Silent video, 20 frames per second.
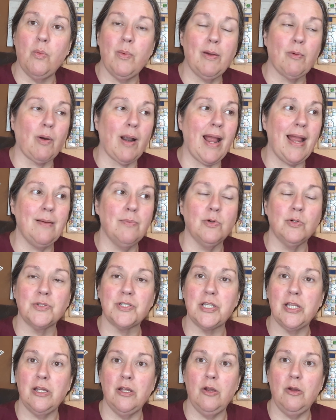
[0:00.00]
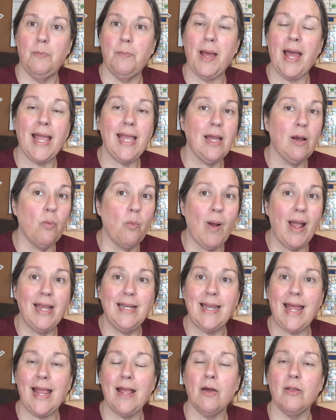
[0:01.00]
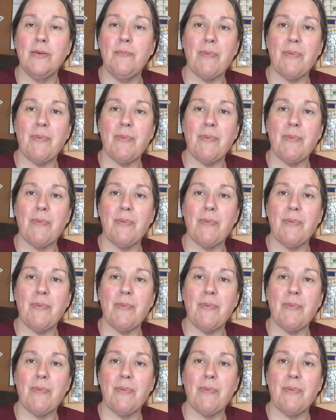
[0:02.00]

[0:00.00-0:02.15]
We were able to pay it way down.